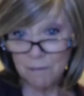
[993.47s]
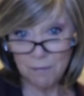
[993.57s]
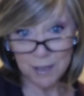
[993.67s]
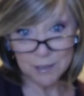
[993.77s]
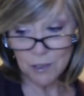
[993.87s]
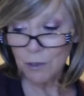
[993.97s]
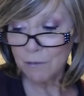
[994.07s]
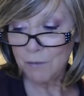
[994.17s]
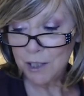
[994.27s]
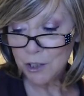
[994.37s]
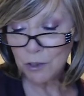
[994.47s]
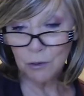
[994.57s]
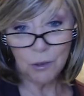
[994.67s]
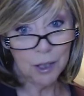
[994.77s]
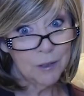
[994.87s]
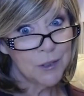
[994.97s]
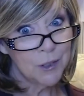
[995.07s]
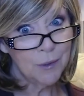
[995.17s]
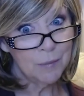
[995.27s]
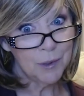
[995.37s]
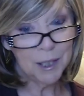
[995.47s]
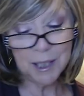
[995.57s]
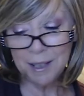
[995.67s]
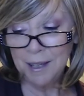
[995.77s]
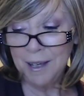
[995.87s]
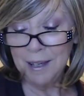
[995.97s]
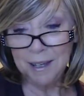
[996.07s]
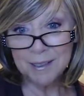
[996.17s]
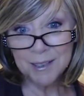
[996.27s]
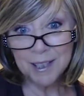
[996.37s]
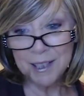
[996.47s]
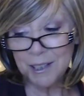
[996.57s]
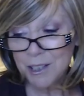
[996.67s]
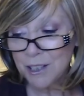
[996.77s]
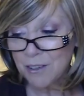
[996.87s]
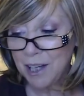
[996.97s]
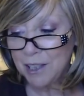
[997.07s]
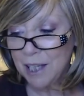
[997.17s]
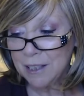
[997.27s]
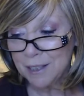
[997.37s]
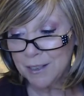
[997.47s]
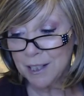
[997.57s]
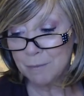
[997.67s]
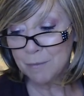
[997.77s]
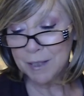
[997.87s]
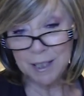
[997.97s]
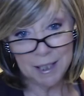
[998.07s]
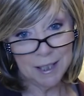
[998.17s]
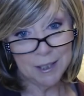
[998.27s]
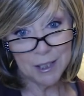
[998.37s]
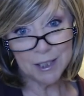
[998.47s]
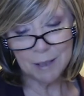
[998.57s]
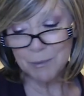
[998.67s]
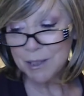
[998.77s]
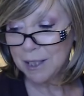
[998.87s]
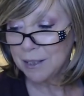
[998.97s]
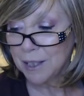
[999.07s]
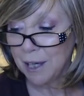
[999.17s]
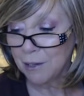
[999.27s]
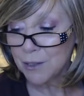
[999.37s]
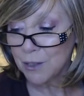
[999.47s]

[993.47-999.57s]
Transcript: Face, facial oil, so I'm really excited to try that now that I'm getting into some skincare.